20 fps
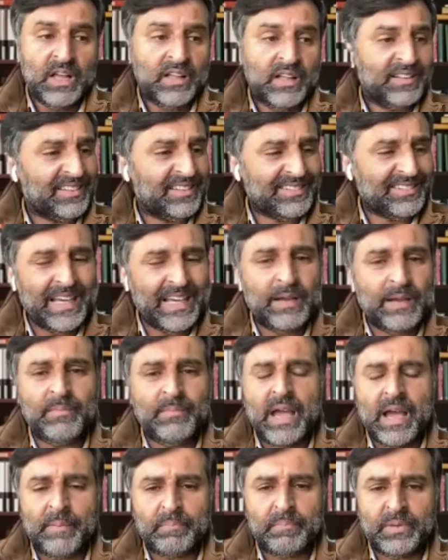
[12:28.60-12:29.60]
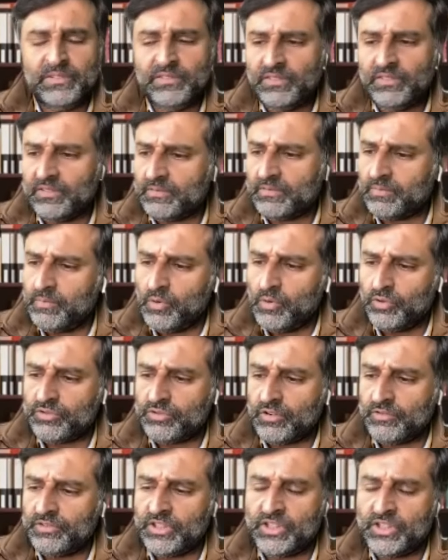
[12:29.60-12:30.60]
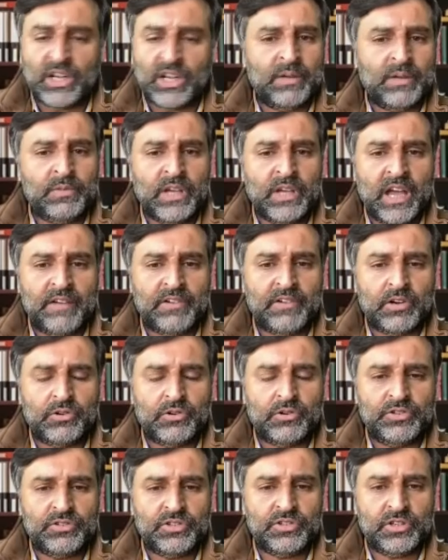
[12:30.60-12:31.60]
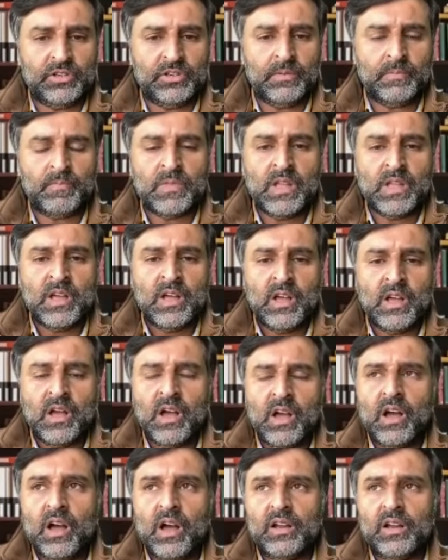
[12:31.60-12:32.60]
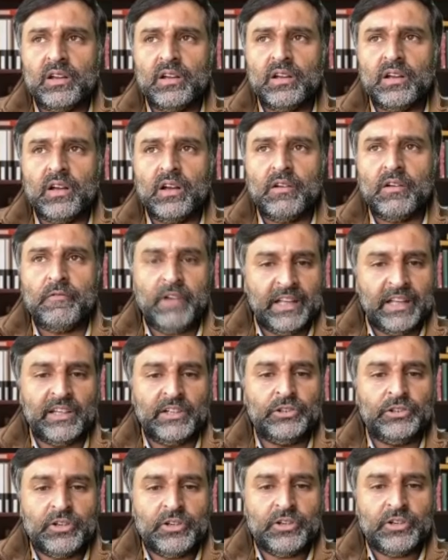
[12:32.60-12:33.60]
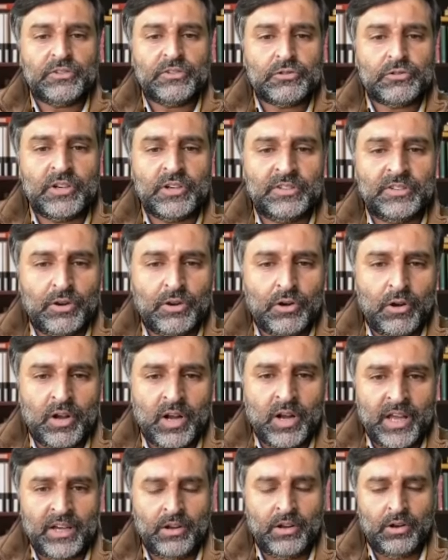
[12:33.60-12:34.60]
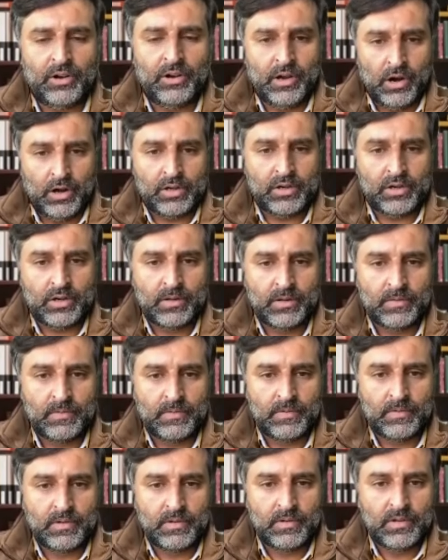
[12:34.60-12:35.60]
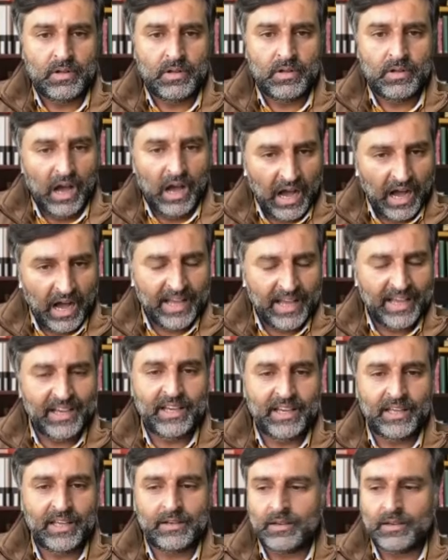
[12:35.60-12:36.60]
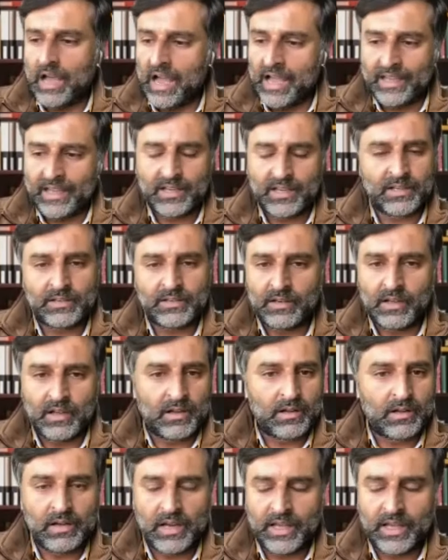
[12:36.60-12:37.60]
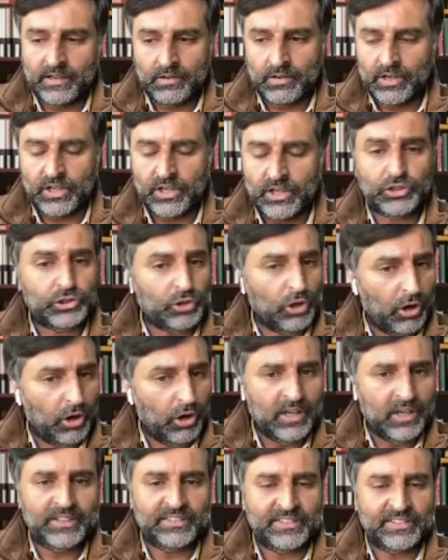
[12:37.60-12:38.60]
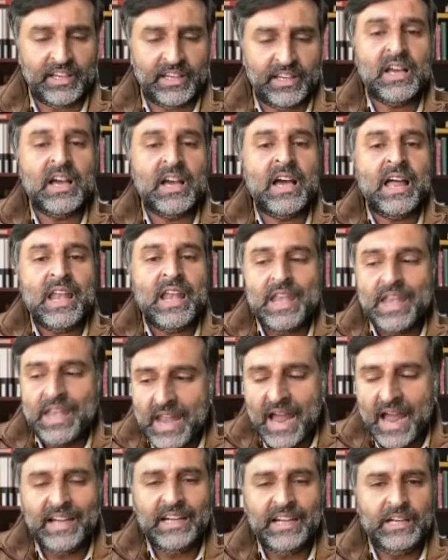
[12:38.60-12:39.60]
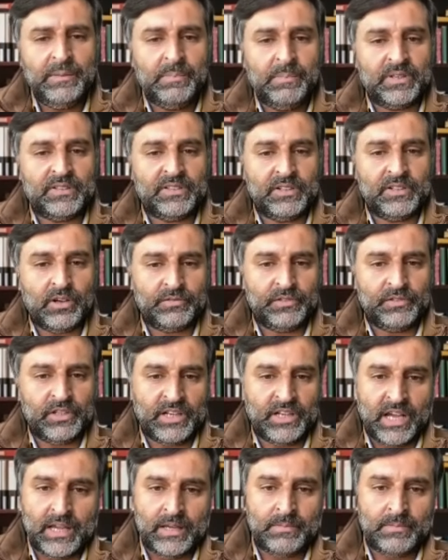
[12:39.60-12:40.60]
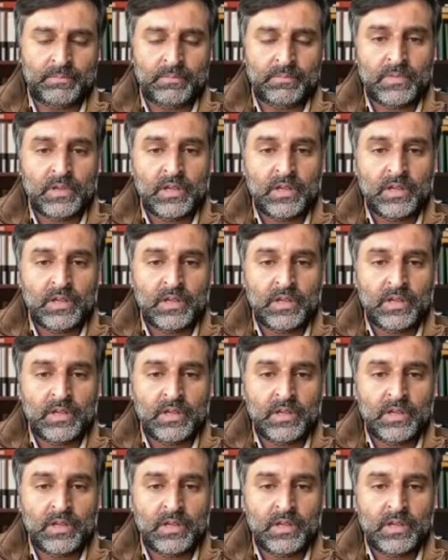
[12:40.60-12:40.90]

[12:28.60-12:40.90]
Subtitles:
The same happens most of the time. We have a question whether your students are online or not. I can like, okay, surely say 90% of the time